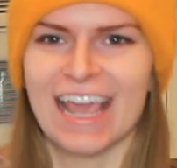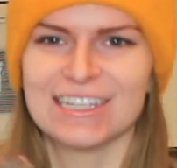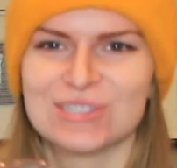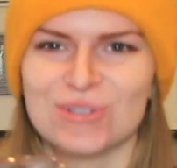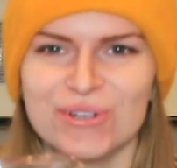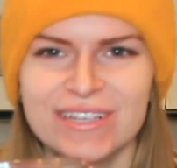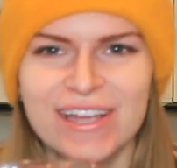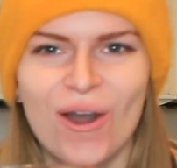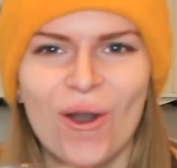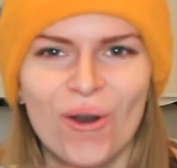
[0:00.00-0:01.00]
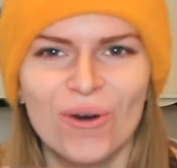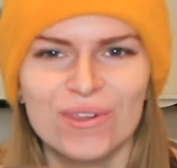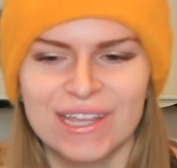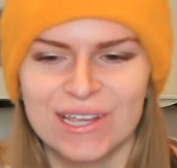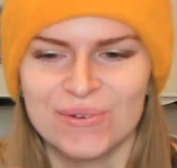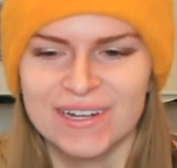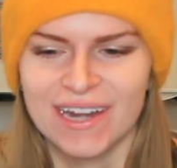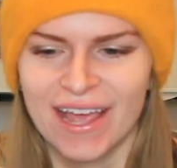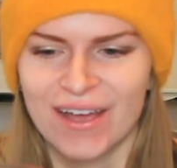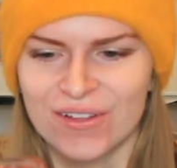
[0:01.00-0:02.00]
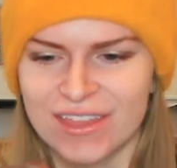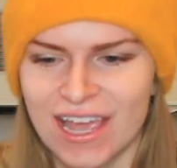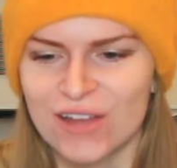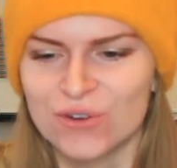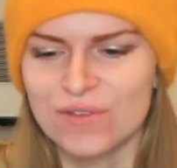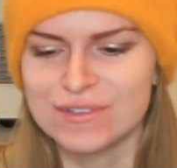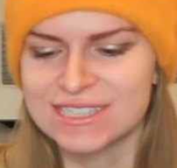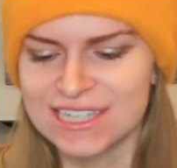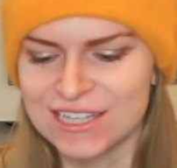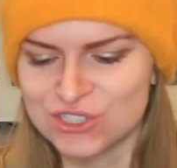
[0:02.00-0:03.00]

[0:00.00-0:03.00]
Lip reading: It's literally all liquid now. Like, I don't even see the